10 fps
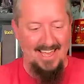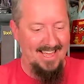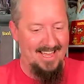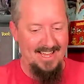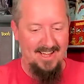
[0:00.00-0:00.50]

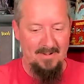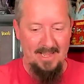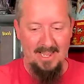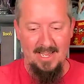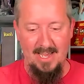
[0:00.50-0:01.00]
Oh
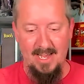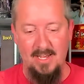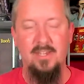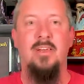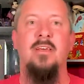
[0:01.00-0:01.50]
my
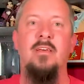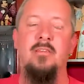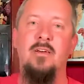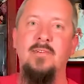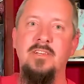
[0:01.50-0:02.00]
gosh.
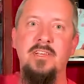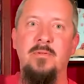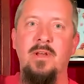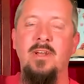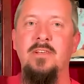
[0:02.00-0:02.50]
So eventually
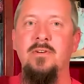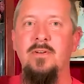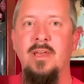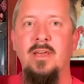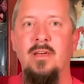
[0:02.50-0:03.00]
we're going to do
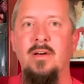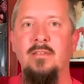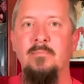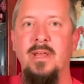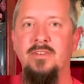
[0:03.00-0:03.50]
a
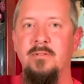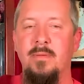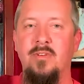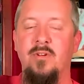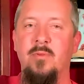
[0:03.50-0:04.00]
Haunted Mansion
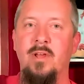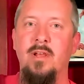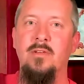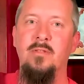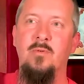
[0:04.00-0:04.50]
bedroom. We're going to
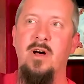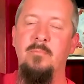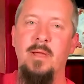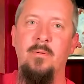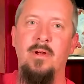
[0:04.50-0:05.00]
do the
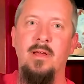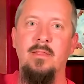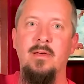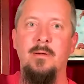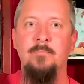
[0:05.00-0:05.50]
wallpaper on
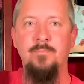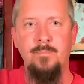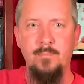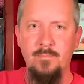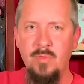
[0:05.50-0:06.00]
the
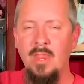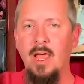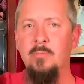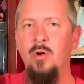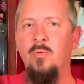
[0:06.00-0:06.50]

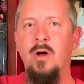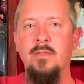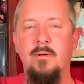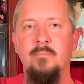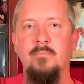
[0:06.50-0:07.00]
headboard wall,
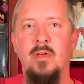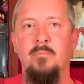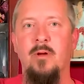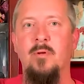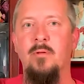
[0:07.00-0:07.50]
the
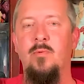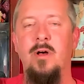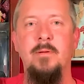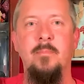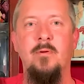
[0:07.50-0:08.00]
purple
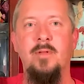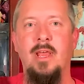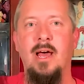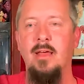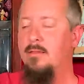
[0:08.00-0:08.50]
wallpaper with
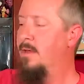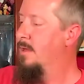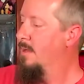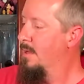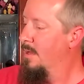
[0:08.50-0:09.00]
the eyes.
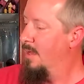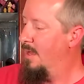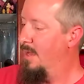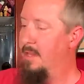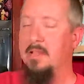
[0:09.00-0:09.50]

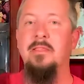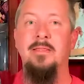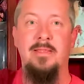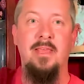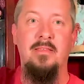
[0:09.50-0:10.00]
And
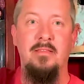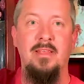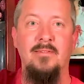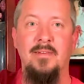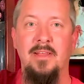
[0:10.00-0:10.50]
this is
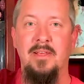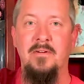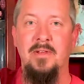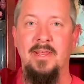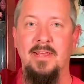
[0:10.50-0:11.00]
definitely
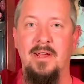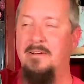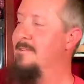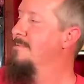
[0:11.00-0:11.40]
going in there.